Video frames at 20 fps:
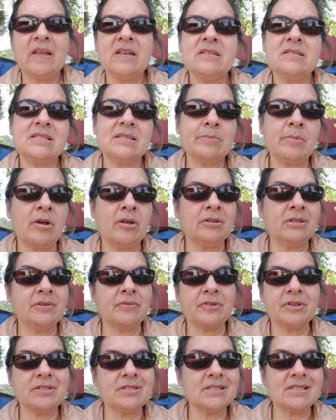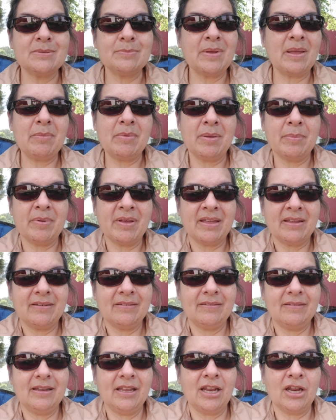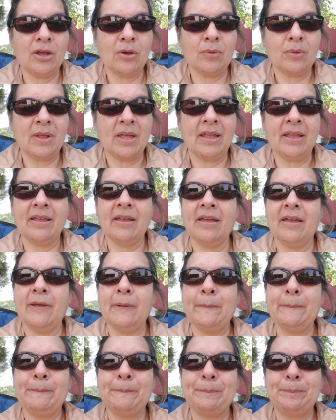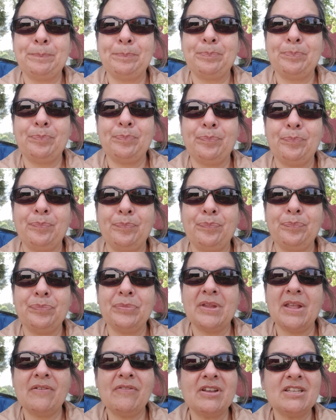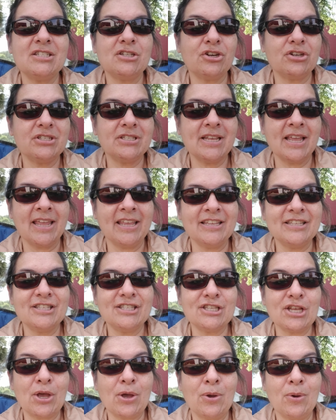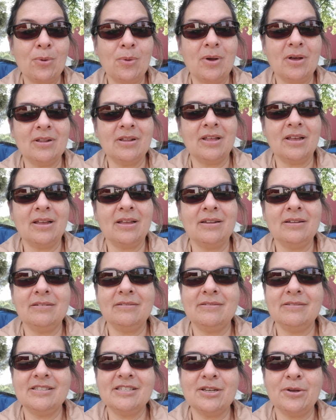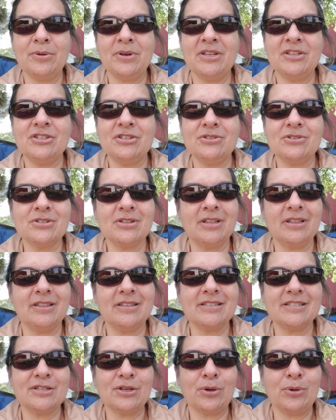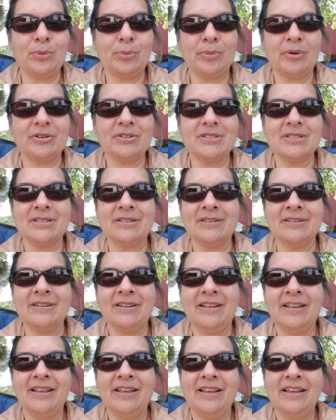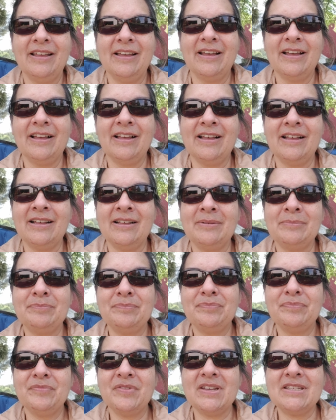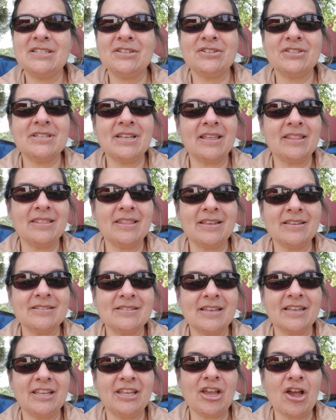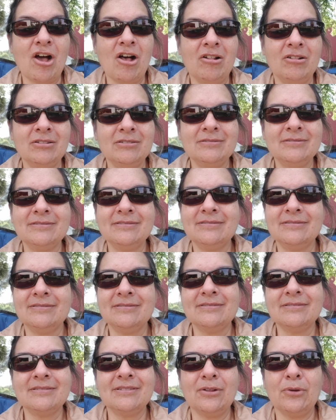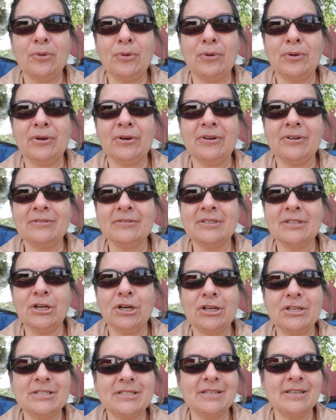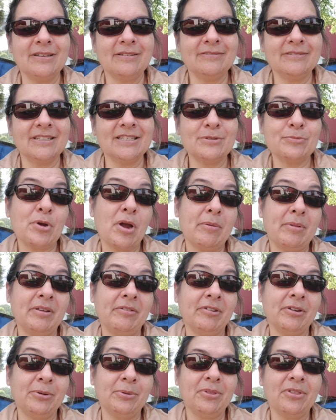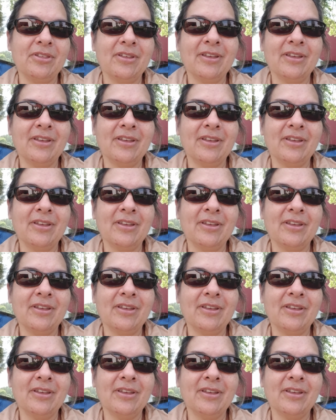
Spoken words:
Small differences maybe, but, like if I start saying so a lot, Tony's usually the so person. If I start saying things like y'all or cursing, it's probably Ruth.